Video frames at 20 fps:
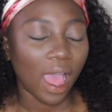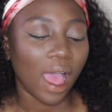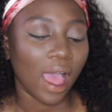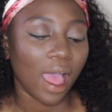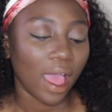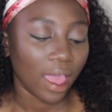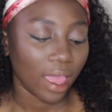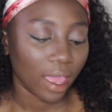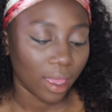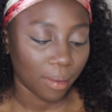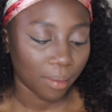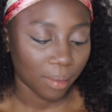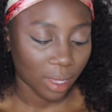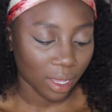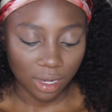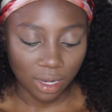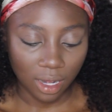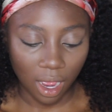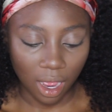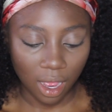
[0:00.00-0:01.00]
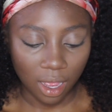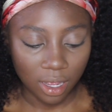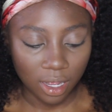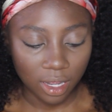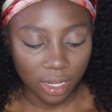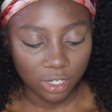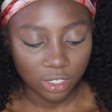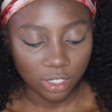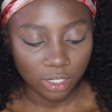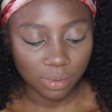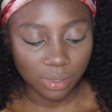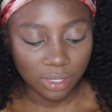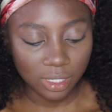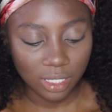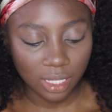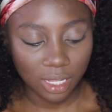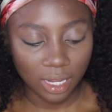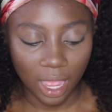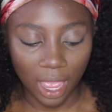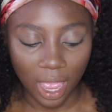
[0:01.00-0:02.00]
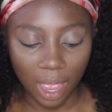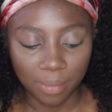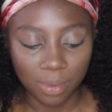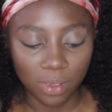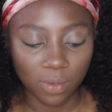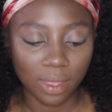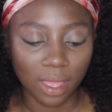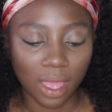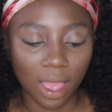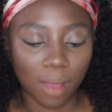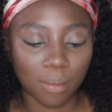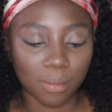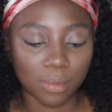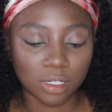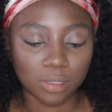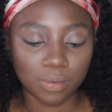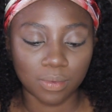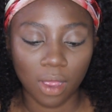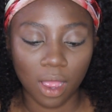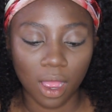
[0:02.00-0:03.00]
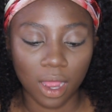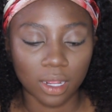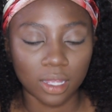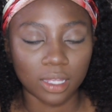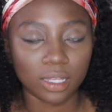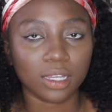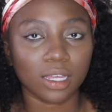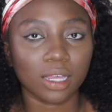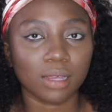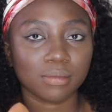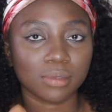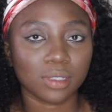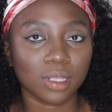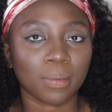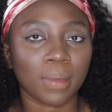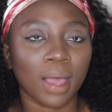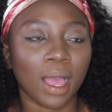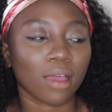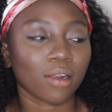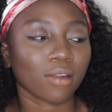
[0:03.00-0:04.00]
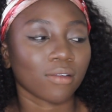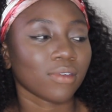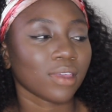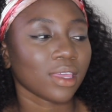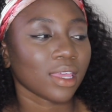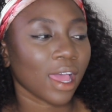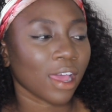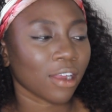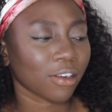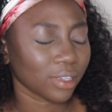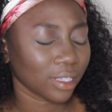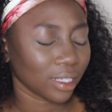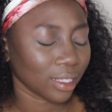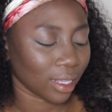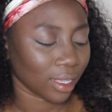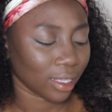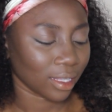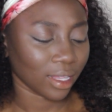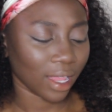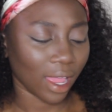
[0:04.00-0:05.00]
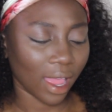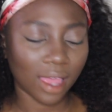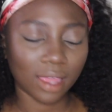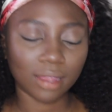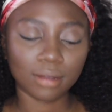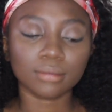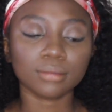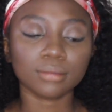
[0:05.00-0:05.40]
I am not 100% happy with how much product comes up out of it. I don't really like that.